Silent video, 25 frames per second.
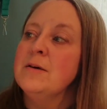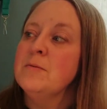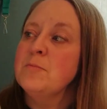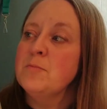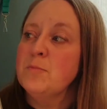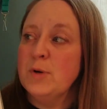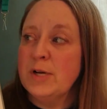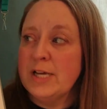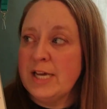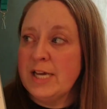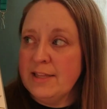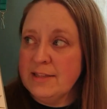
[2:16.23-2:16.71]

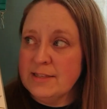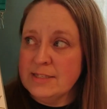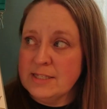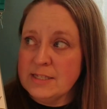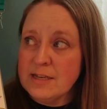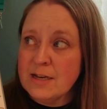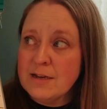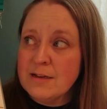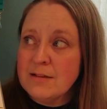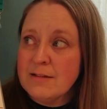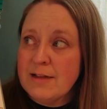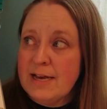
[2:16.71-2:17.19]
Bringing
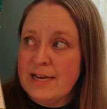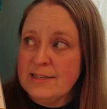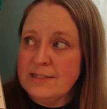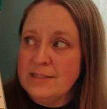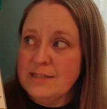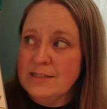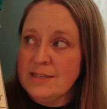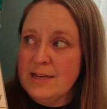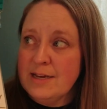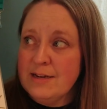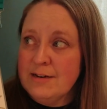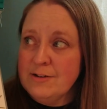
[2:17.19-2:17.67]

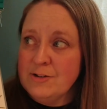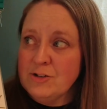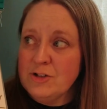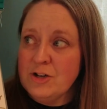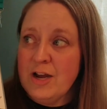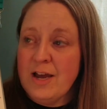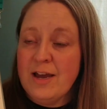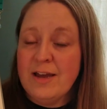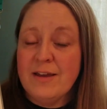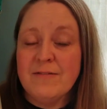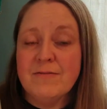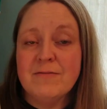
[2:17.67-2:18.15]
sunglasses on a
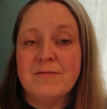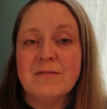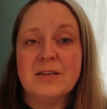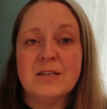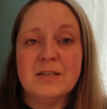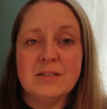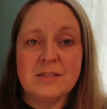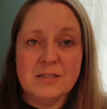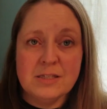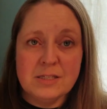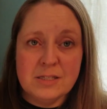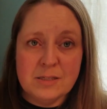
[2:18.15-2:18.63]
drive
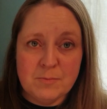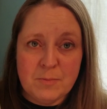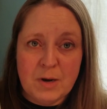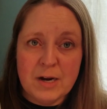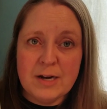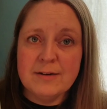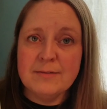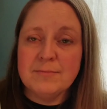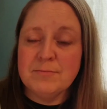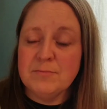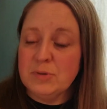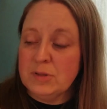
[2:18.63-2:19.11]
is
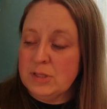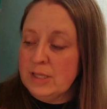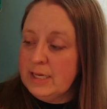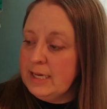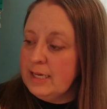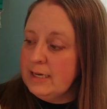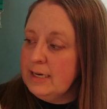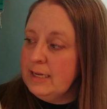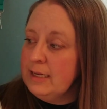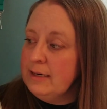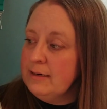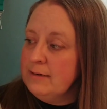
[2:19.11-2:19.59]
smart
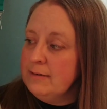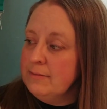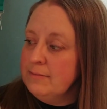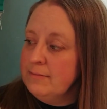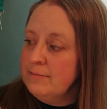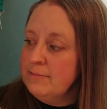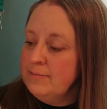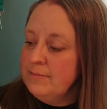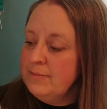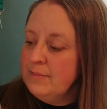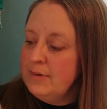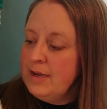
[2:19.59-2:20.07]
planning.
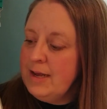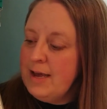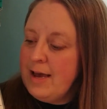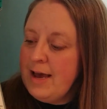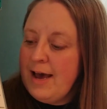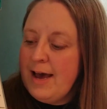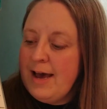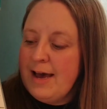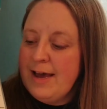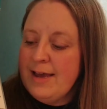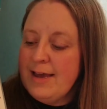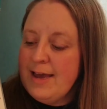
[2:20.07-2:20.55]

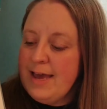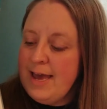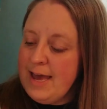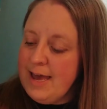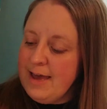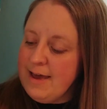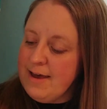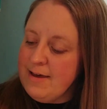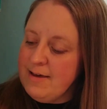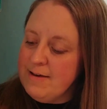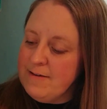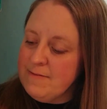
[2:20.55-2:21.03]
I
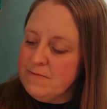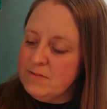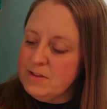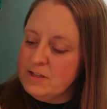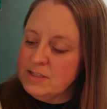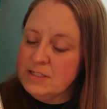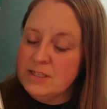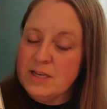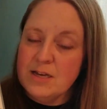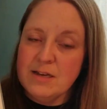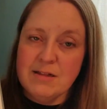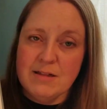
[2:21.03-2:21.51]
have the
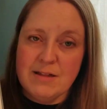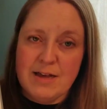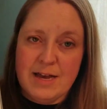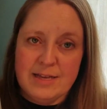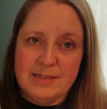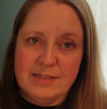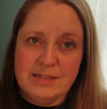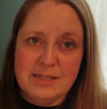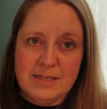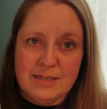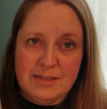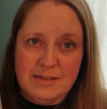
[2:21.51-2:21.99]

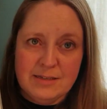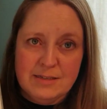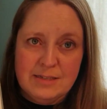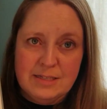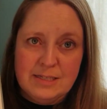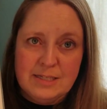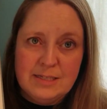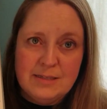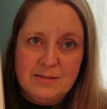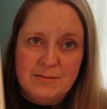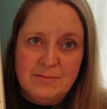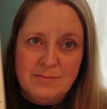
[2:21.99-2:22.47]
sunglasses.
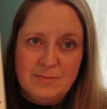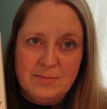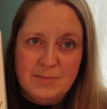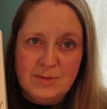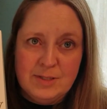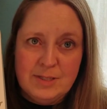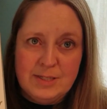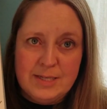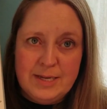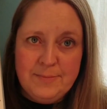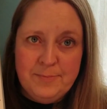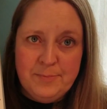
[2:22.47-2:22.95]

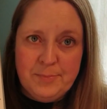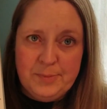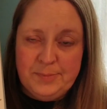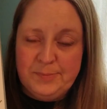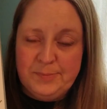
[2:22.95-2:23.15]
Zip.